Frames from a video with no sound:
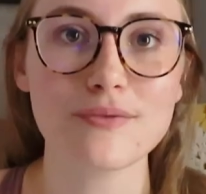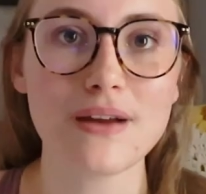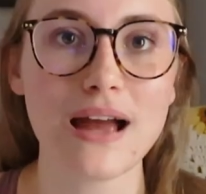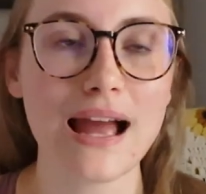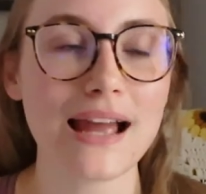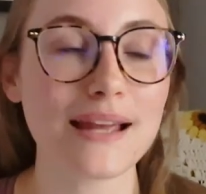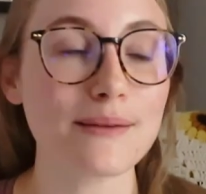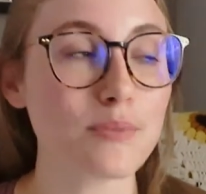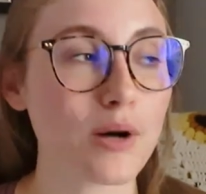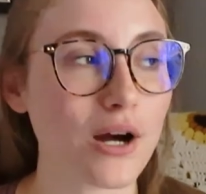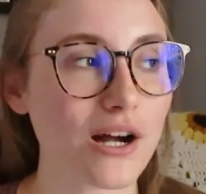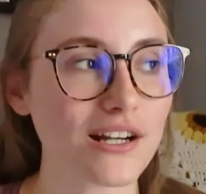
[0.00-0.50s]

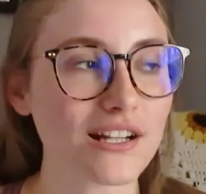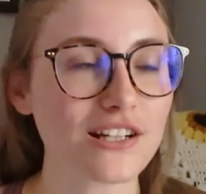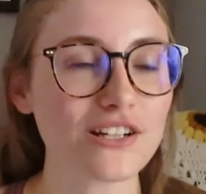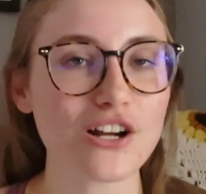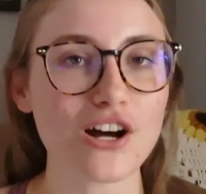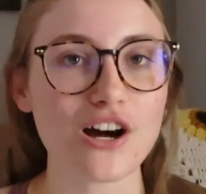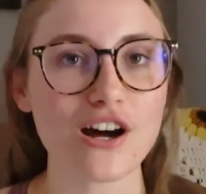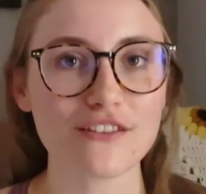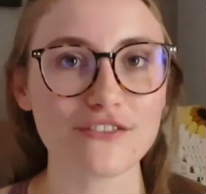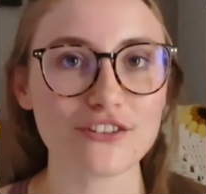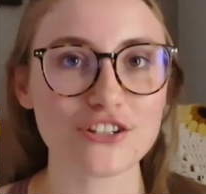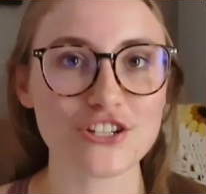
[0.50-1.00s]
I bought an
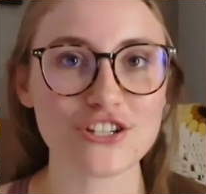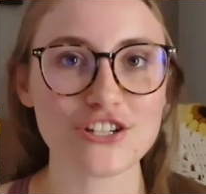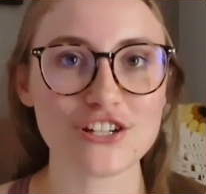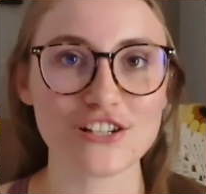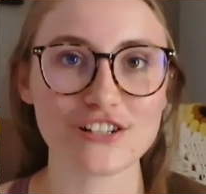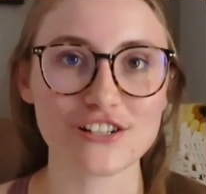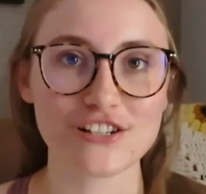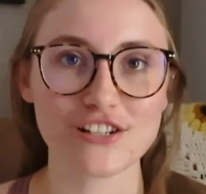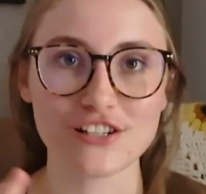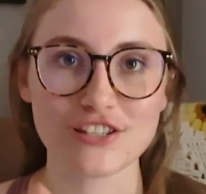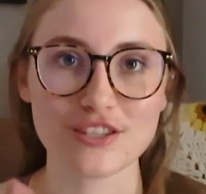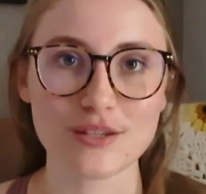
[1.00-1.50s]
office
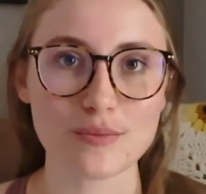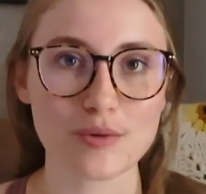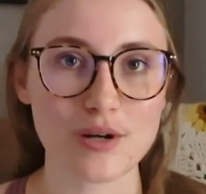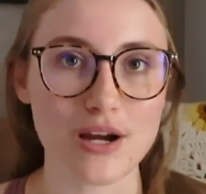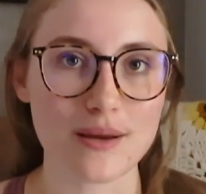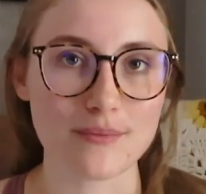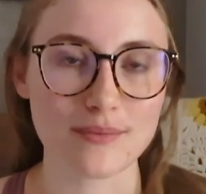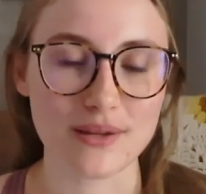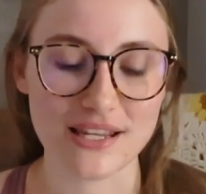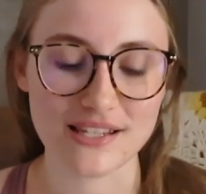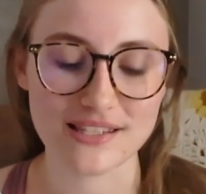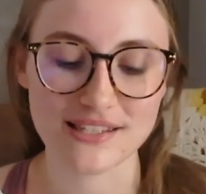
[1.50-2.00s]
chair during the
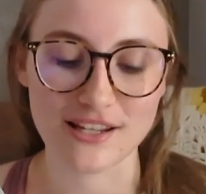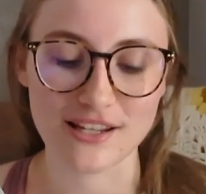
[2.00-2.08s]
Prime Day